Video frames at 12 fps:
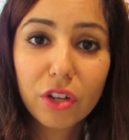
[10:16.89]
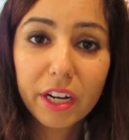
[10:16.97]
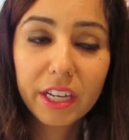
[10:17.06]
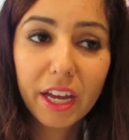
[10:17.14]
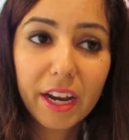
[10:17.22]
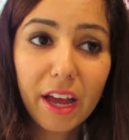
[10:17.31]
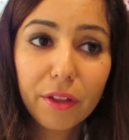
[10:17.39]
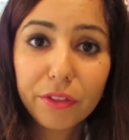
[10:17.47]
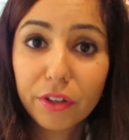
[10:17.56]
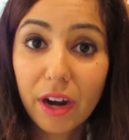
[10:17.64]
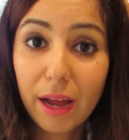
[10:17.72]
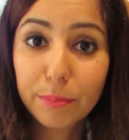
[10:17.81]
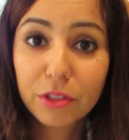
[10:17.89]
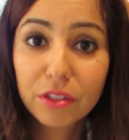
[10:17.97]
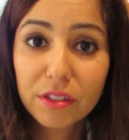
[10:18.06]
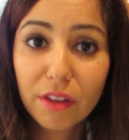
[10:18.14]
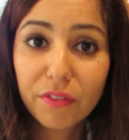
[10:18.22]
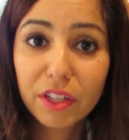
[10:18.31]
Try to get healthier
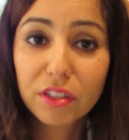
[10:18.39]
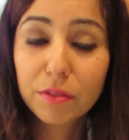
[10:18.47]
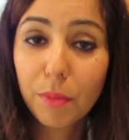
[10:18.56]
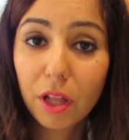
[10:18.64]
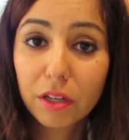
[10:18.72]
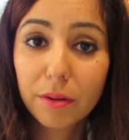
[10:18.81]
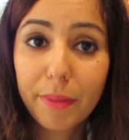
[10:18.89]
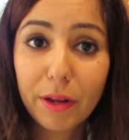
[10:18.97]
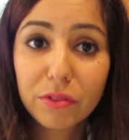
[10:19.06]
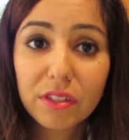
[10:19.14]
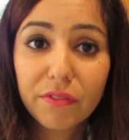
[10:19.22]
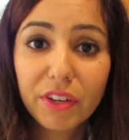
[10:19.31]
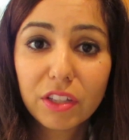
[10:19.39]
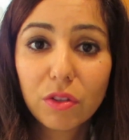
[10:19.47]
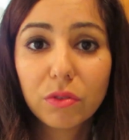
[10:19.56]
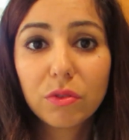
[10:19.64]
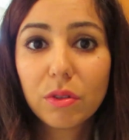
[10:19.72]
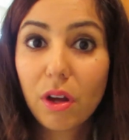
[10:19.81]
options of it, smaller amounts of it.
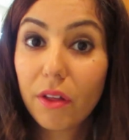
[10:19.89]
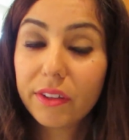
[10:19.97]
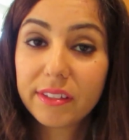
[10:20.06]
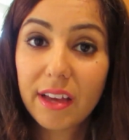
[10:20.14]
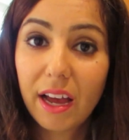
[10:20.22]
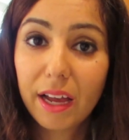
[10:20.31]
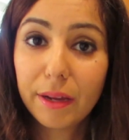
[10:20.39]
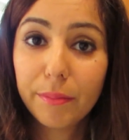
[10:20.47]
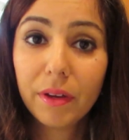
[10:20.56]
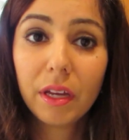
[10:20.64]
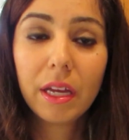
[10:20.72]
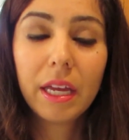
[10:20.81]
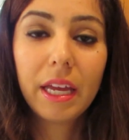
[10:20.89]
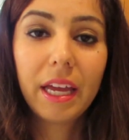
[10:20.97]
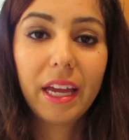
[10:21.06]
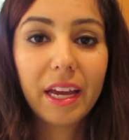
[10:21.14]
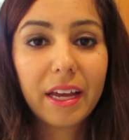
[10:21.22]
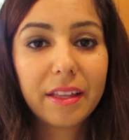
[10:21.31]
Don't do it all the time,
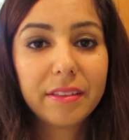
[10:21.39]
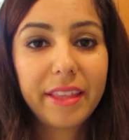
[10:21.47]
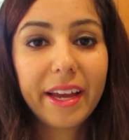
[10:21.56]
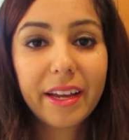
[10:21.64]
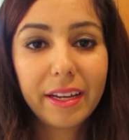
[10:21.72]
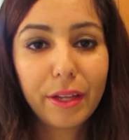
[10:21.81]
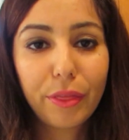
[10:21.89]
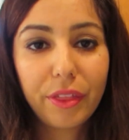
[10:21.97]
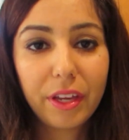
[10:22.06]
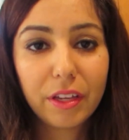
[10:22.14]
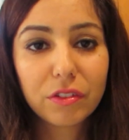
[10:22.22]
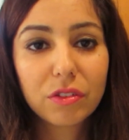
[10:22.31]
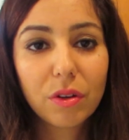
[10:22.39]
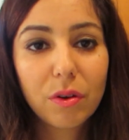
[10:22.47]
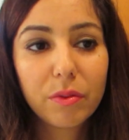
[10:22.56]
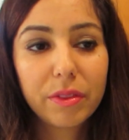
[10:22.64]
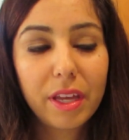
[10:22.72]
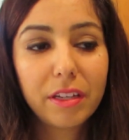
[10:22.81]
and that kind of thing.
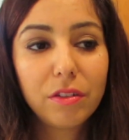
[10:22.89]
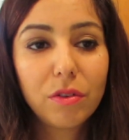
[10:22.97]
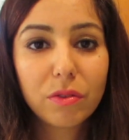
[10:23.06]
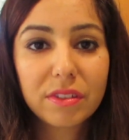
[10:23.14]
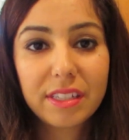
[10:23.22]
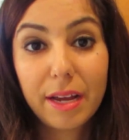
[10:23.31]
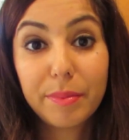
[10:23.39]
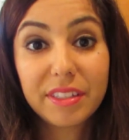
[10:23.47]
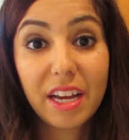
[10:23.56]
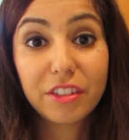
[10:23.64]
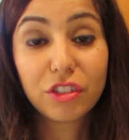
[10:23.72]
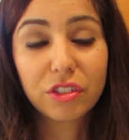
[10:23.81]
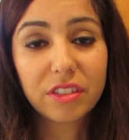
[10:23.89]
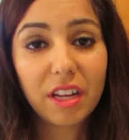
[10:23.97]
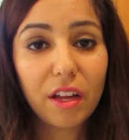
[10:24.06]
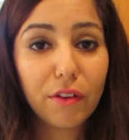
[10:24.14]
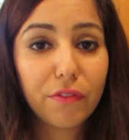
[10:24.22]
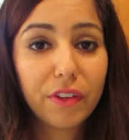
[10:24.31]
So then you don't sabotage
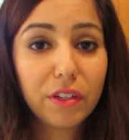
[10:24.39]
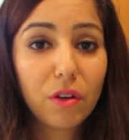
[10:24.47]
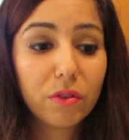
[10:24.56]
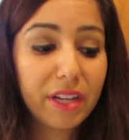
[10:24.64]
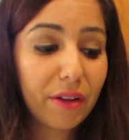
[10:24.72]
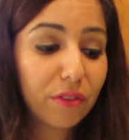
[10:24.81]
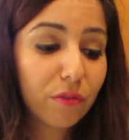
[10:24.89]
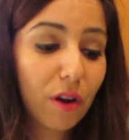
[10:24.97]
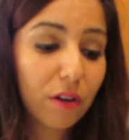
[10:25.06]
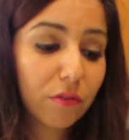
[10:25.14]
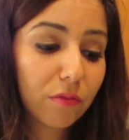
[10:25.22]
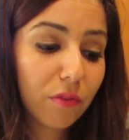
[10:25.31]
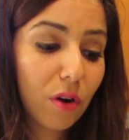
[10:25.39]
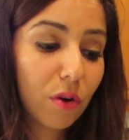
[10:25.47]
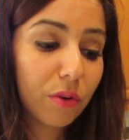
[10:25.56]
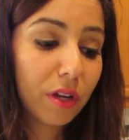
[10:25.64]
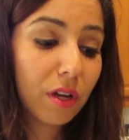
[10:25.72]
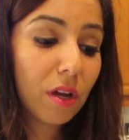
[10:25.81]
yourself and go down the wrong road.